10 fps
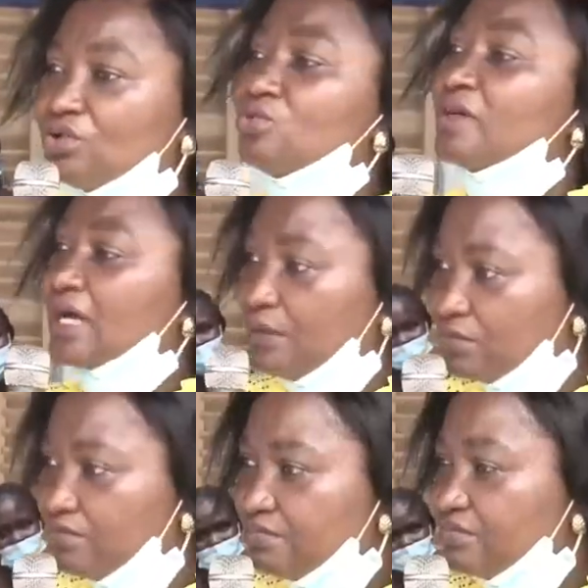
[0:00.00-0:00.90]
you
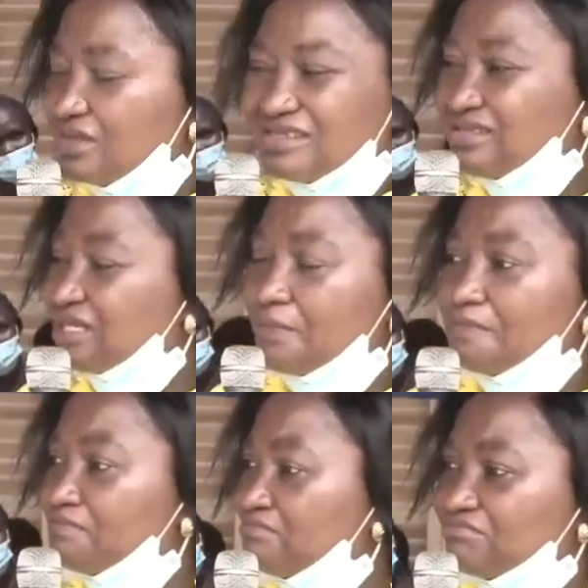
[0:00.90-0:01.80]
become
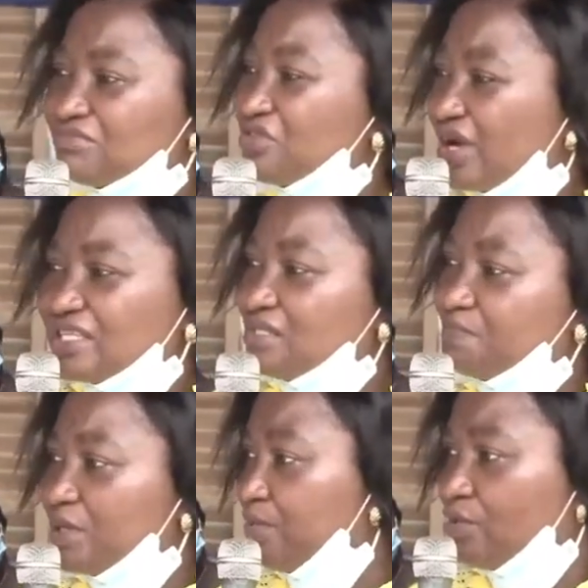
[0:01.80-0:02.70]
some great
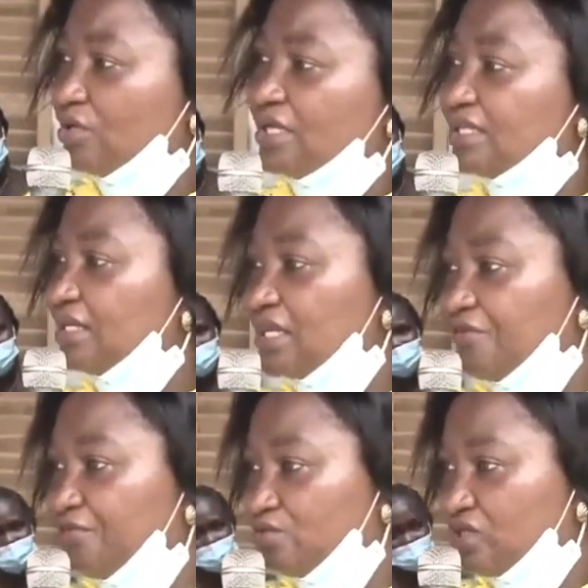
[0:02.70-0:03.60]
people in the
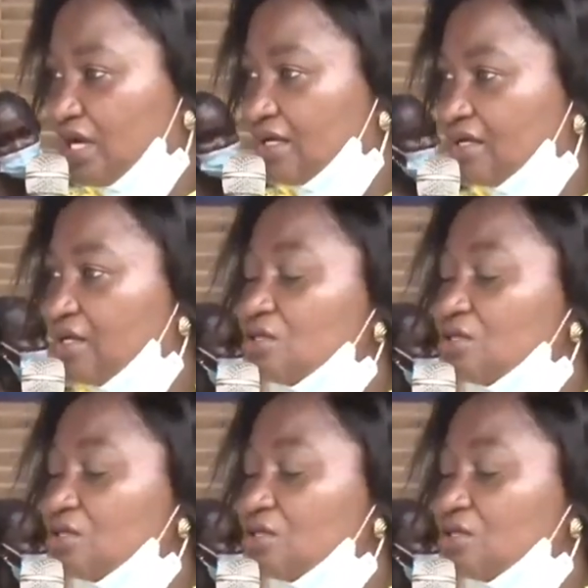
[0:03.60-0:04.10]
near future.